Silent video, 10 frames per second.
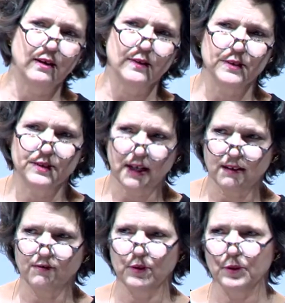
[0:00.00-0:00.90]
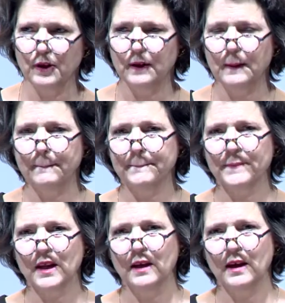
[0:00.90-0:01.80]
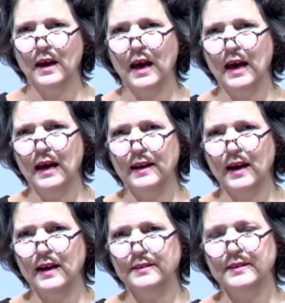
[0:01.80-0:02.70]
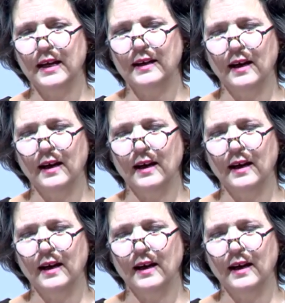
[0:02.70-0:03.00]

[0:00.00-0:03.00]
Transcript: on the 2nd floor. And I stayed